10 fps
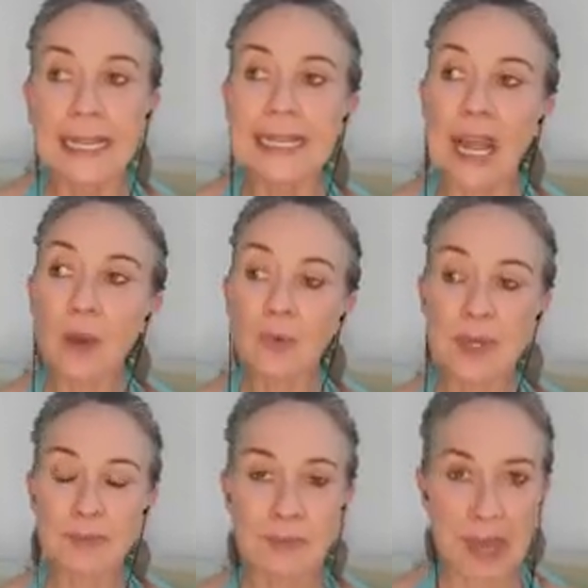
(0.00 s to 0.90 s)
Now,
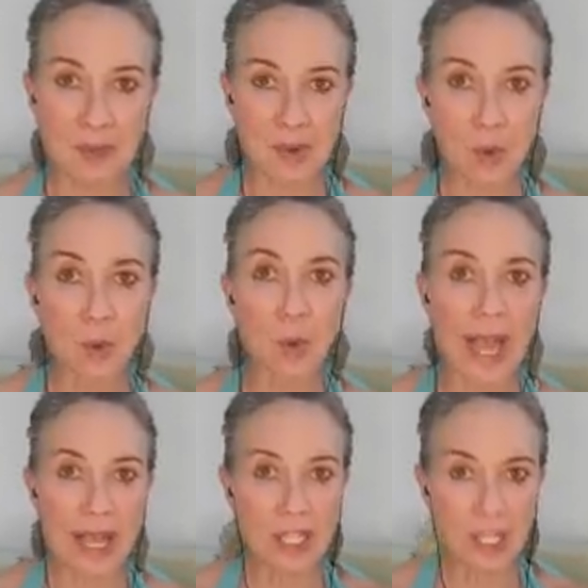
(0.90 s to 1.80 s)
remember,
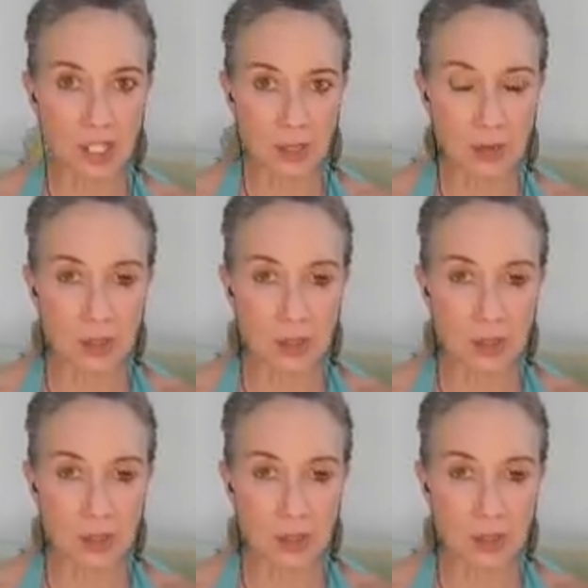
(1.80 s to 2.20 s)
when you